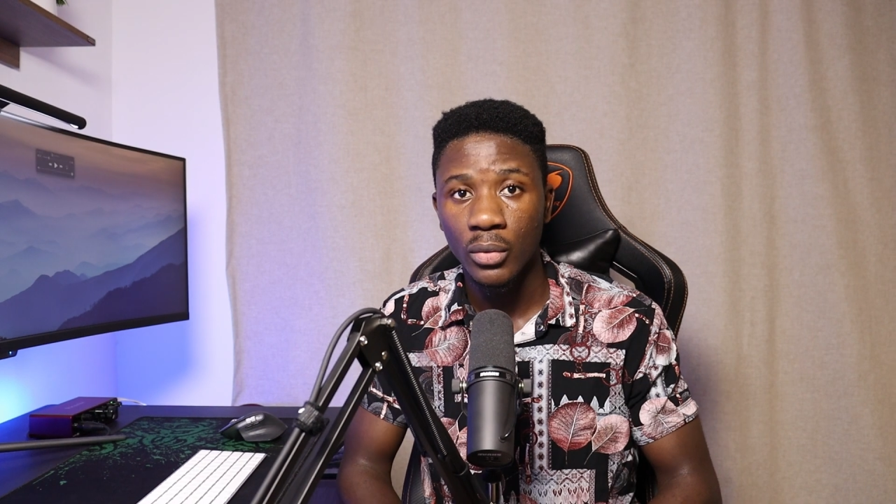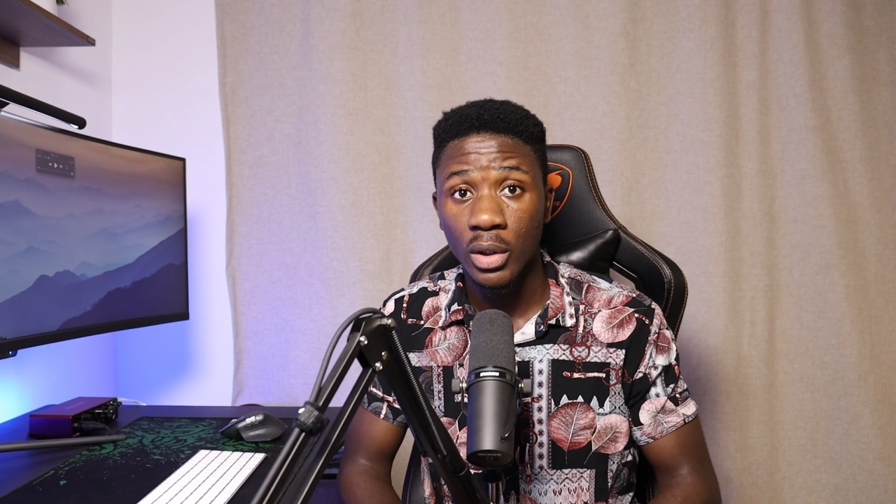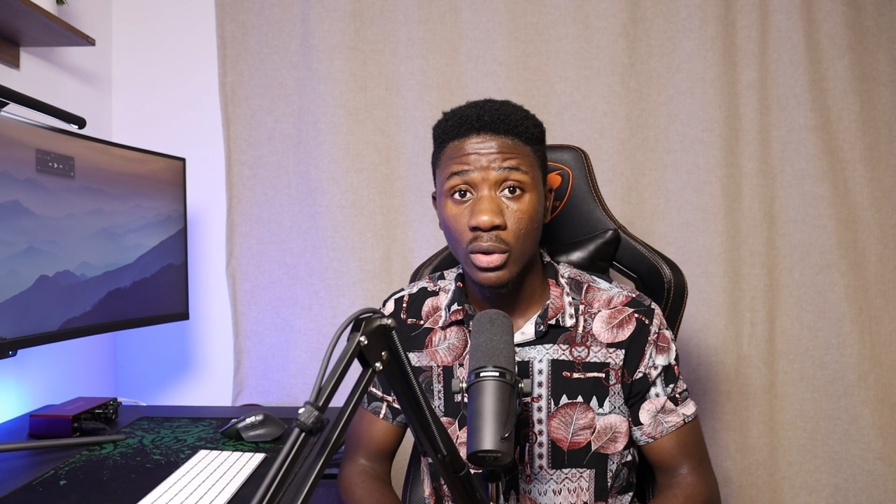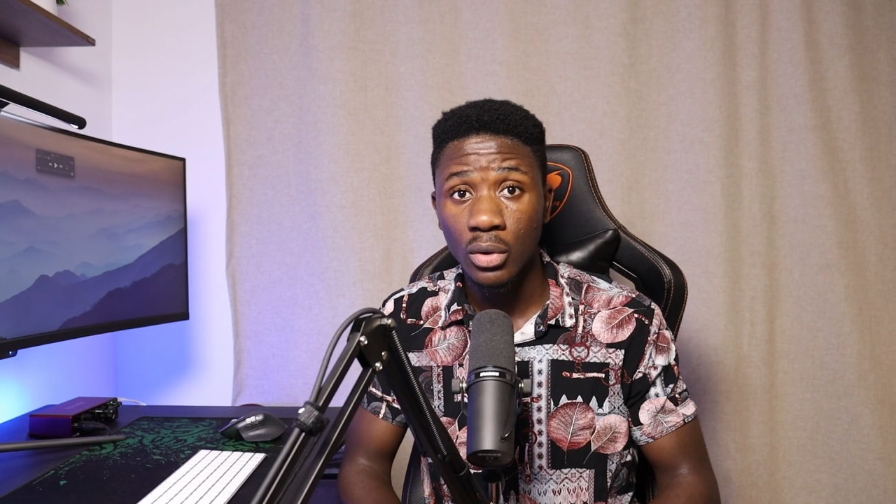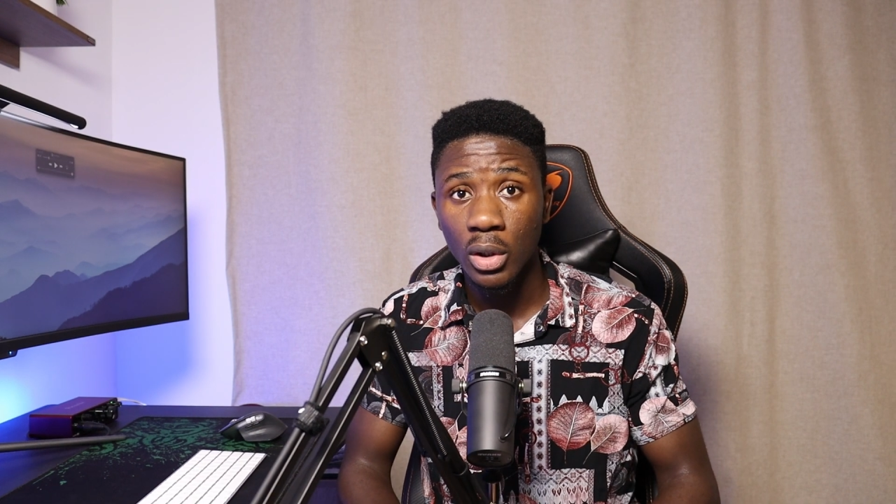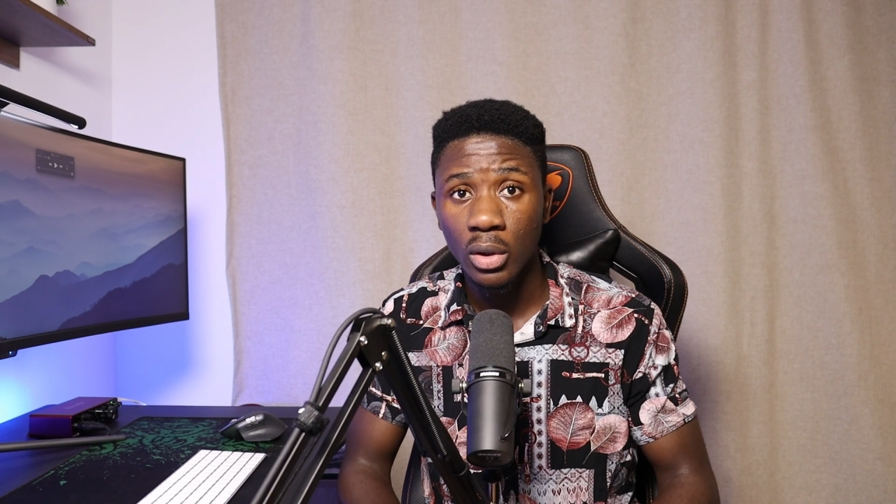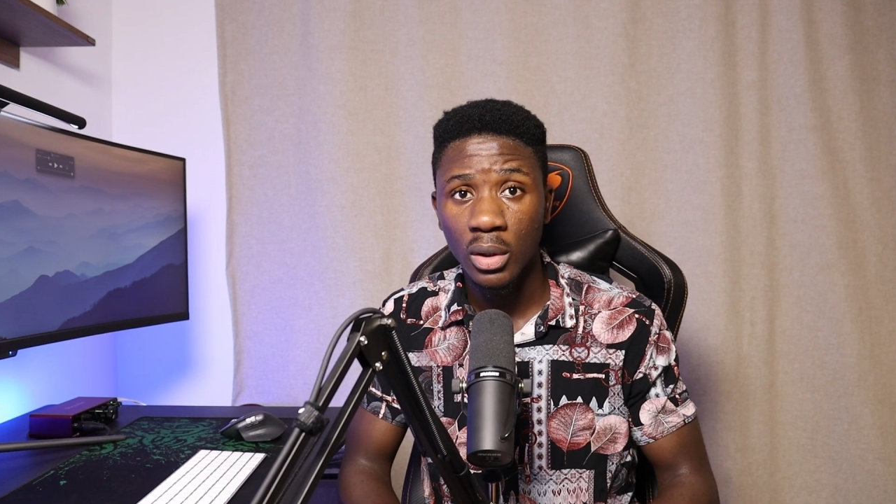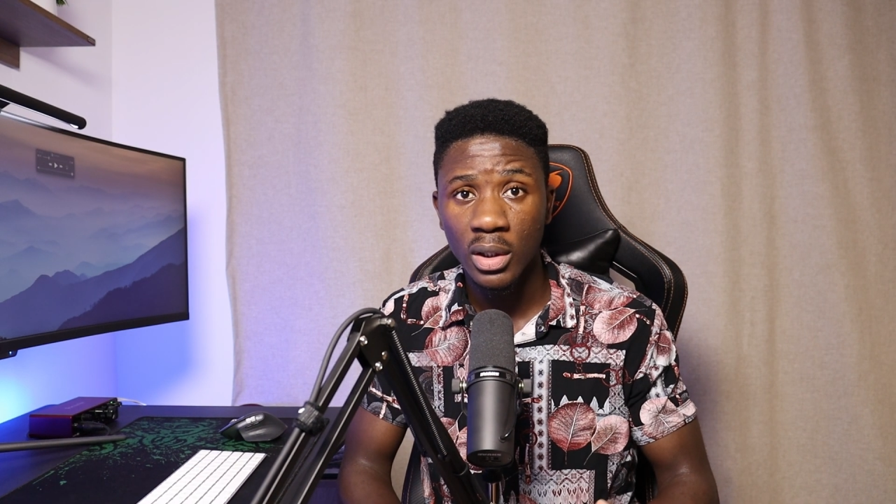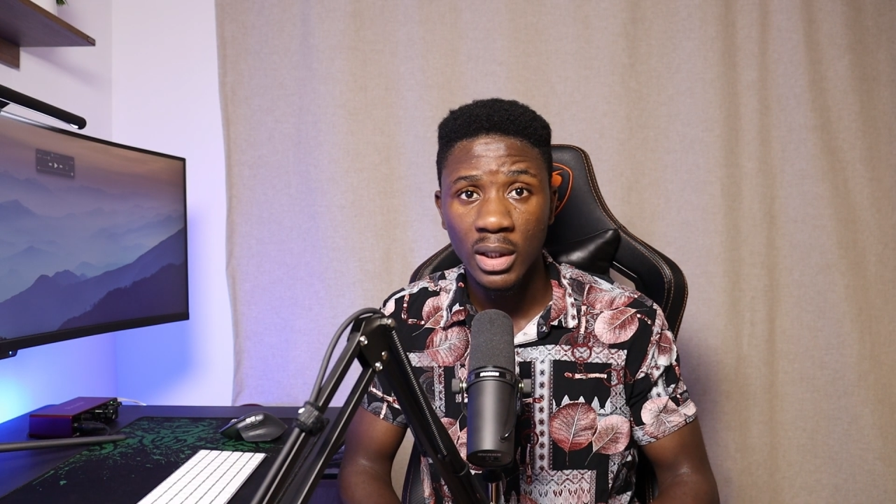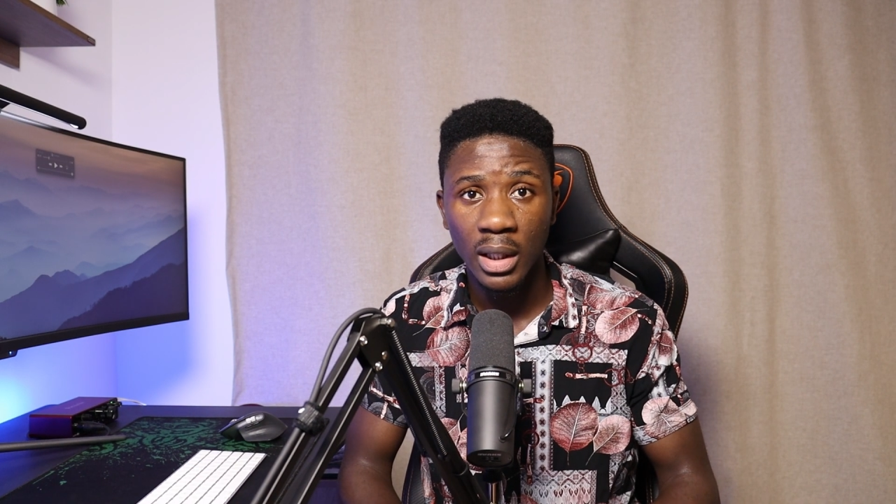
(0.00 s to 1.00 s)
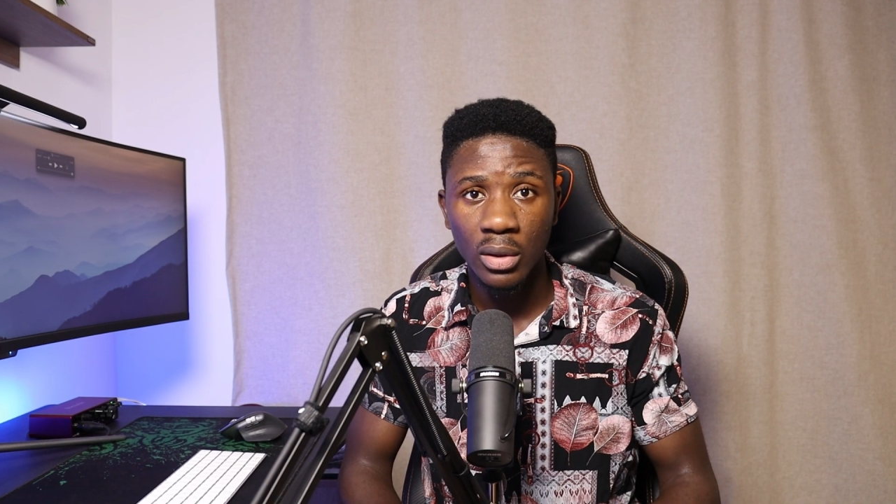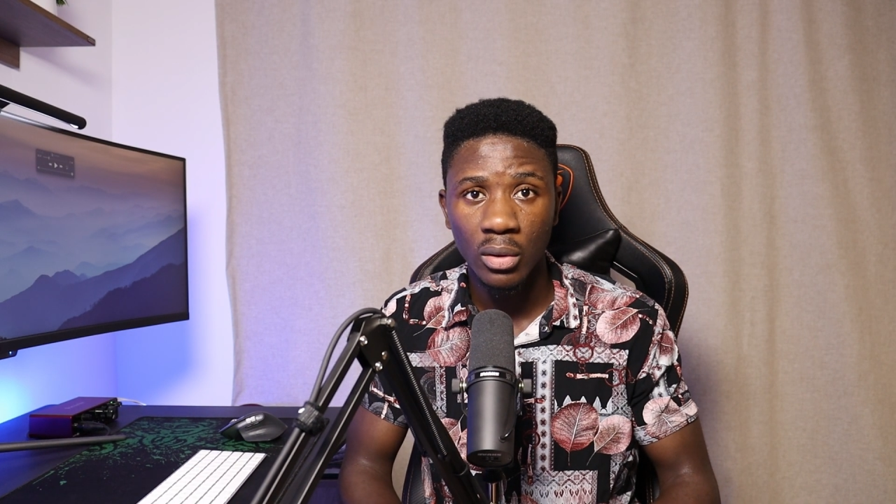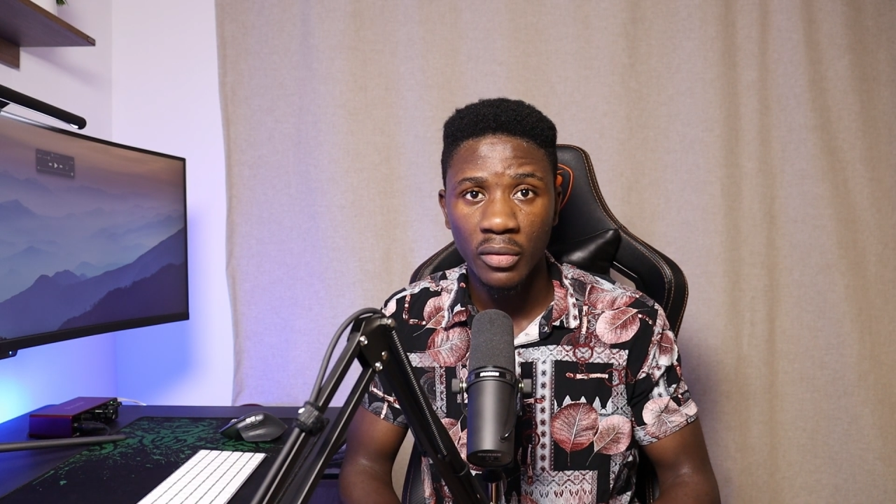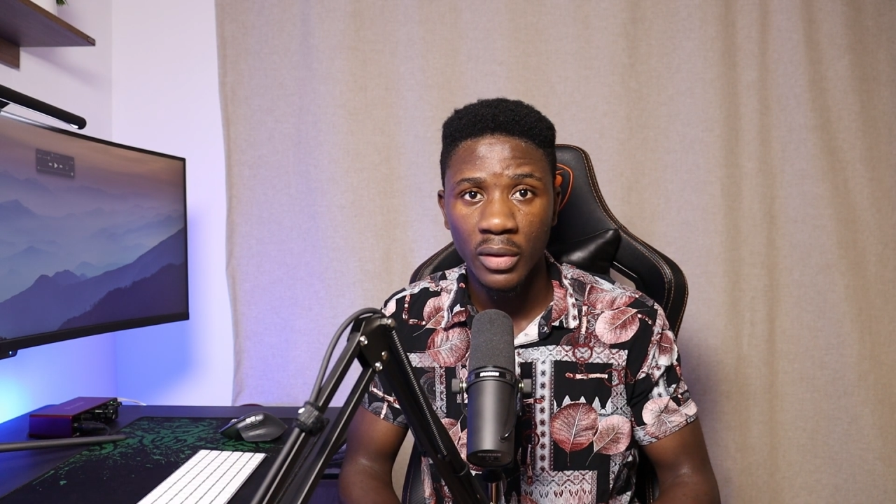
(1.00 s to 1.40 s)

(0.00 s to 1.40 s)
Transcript: With a solid understanding of